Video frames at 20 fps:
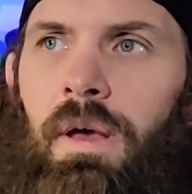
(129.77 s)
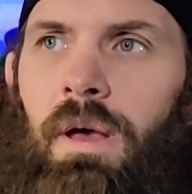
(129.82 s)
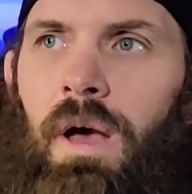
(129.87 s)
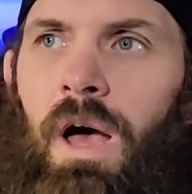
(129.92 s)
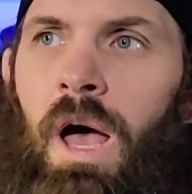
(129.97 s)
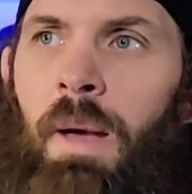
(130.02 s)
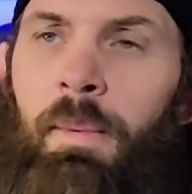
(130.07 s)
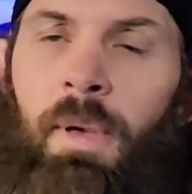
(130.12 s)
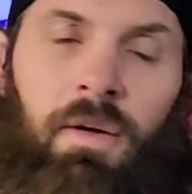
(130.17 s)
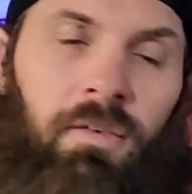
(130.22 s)

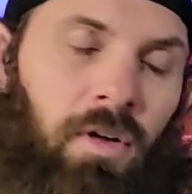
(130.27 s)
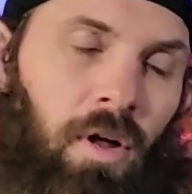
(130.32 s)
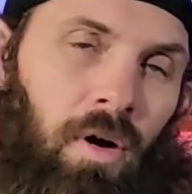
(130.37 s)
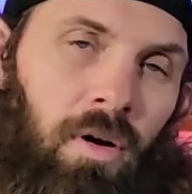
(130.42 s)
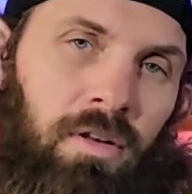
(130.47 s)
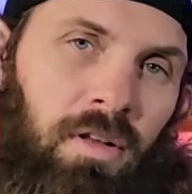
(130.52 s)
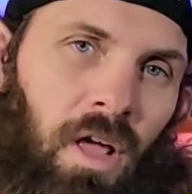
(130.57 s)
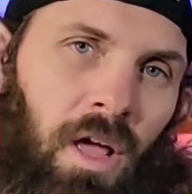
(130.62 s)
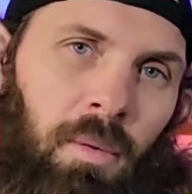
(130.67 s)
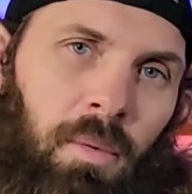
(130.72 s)
I'm having a
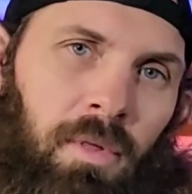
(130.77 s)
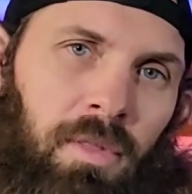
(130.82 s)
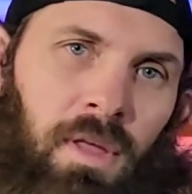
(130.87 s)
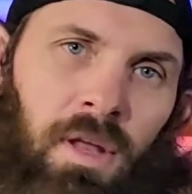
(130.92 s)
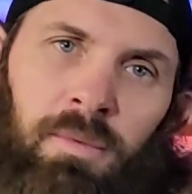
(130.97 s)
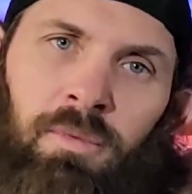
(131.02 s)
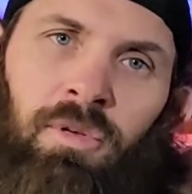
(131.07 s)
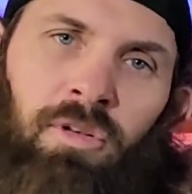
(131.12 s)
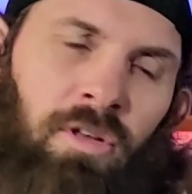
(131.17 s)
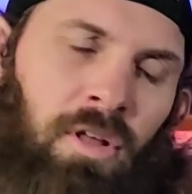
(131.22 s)
hard time with it.
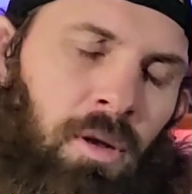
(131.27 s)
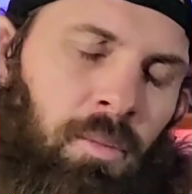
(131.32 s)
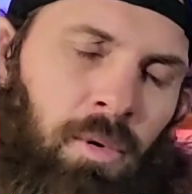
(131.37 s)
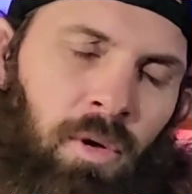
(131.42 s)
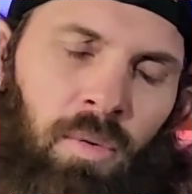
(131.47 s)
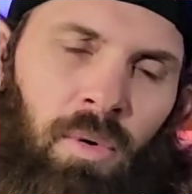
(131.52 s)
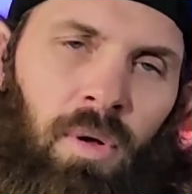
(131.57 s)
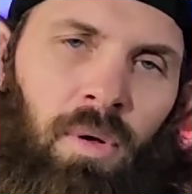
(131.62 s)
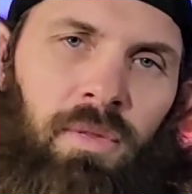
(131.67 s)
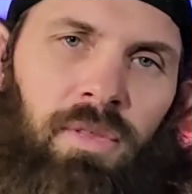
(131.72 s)
I'm just going to be
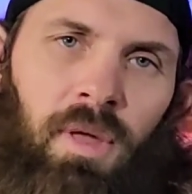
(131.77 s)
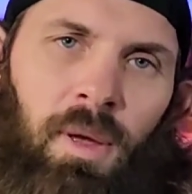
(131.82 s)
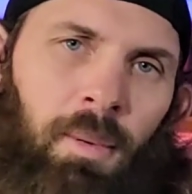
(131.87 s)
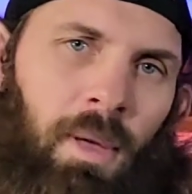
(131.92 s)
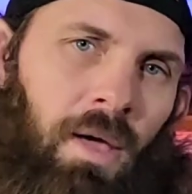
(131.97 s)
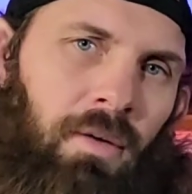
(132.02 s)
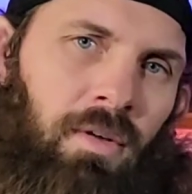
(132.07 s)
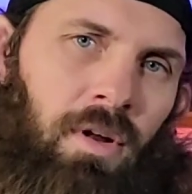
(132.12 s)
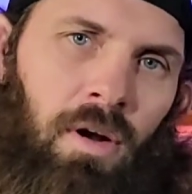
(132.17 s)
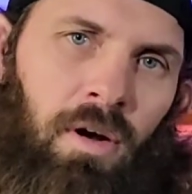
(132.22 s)
real with you. I'm
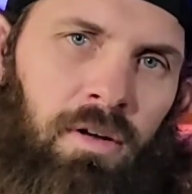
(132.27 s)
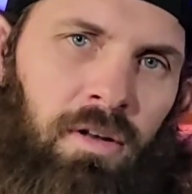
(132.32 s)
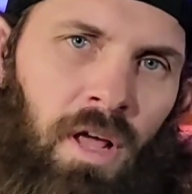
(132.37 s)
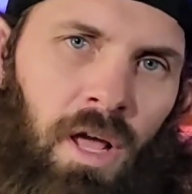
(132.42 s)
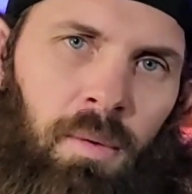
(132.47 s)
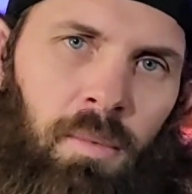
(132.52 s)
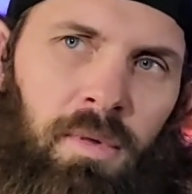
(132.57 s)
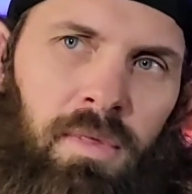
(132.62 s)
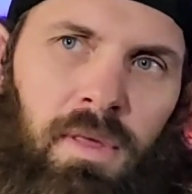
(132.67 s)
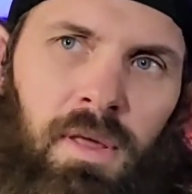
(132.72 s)
having a hard
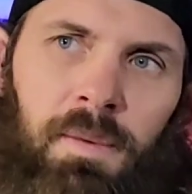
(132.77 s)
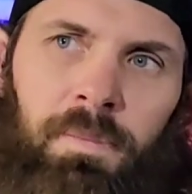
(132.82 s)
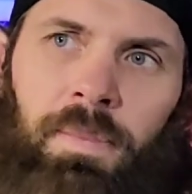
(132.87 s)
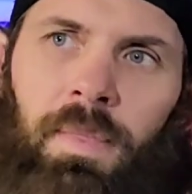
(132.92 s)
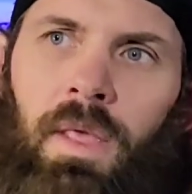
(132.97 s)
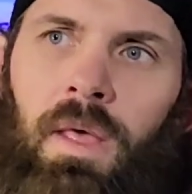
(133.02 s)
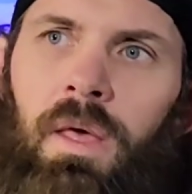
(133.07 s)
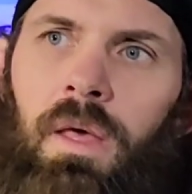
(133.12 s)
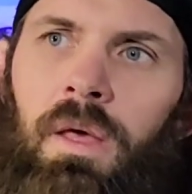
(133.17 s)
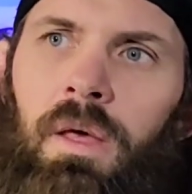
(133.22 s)
time with it.
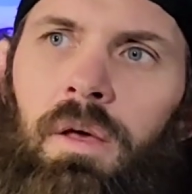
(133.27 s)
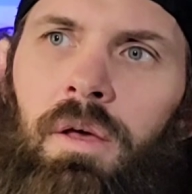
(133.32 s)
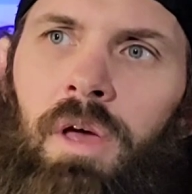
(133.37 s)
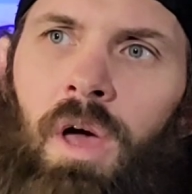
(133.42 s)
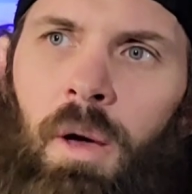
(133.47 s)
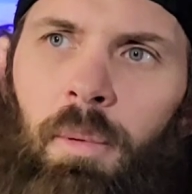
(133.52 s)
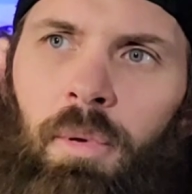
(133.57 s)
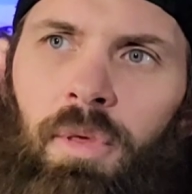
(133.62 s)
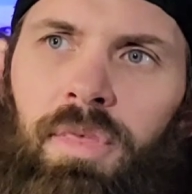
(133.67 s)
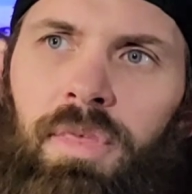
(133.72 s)

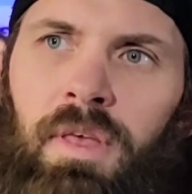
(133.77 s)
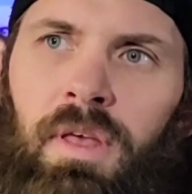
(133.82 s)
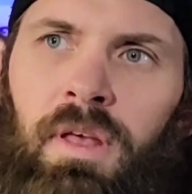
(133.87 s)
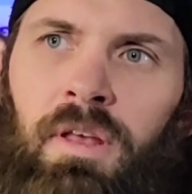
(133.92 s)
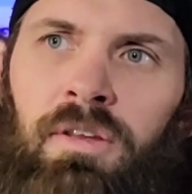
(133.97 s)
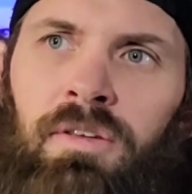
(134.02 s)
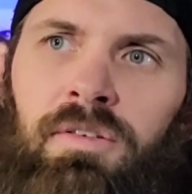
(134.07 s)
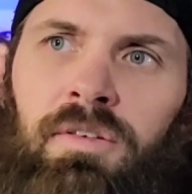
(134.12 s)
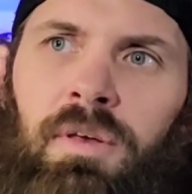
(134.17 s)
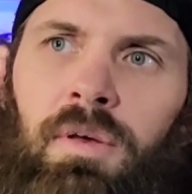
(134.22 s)
Couple
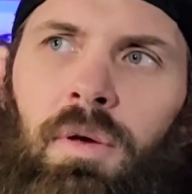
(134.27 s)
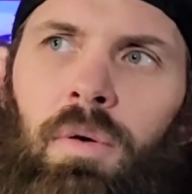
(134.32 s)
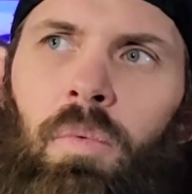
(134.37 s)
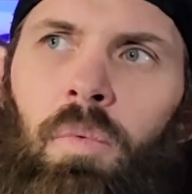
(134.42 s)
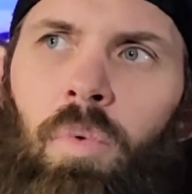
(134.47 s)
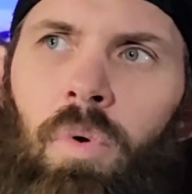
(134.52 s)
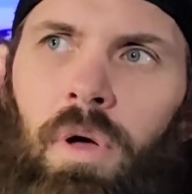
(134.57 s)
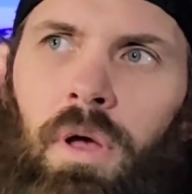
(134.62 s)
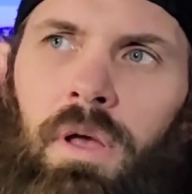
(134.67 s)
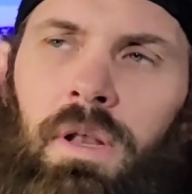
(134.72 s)
things.
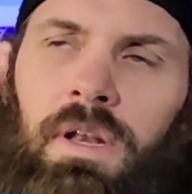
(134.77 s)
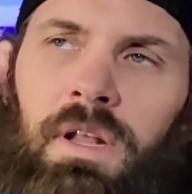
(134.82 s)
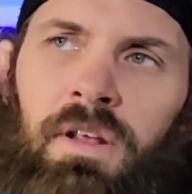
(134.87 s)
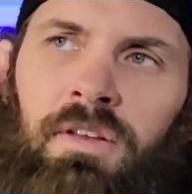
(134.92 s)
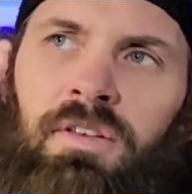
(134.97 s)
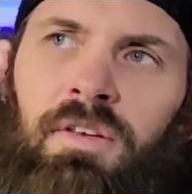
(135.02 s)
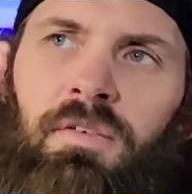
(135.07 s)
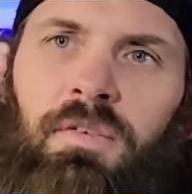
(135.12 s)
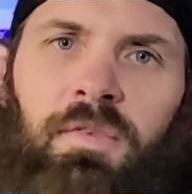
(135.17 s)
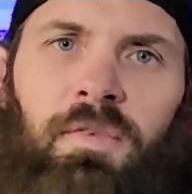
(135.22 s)
One,
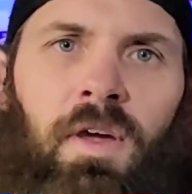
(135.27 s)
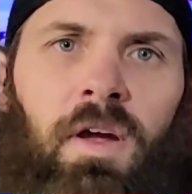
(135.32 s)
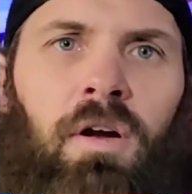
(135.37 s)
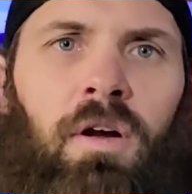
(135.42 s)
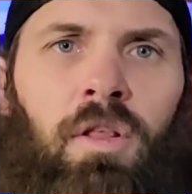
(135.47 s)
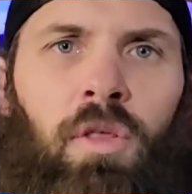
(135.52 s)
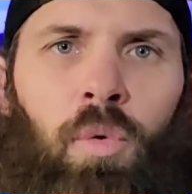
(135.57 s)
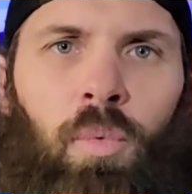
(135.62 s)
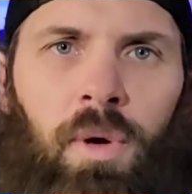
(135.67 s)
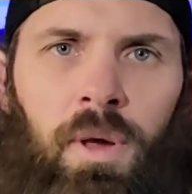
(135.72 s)
is it fair
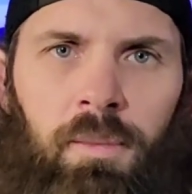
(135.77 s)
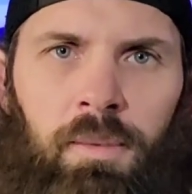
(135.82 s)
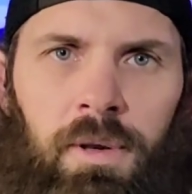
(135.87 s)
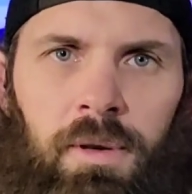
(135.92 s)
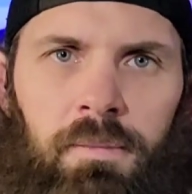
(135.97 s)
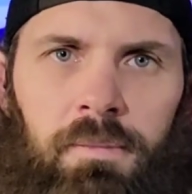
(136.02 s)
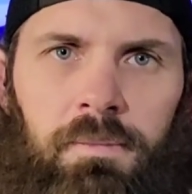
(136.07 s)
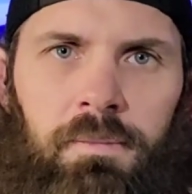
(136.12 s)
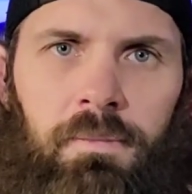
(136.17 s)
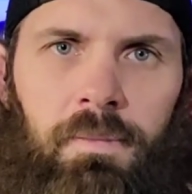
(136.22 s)
to the
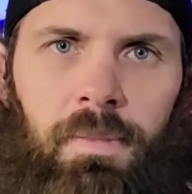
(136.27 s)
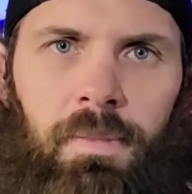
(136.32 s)
women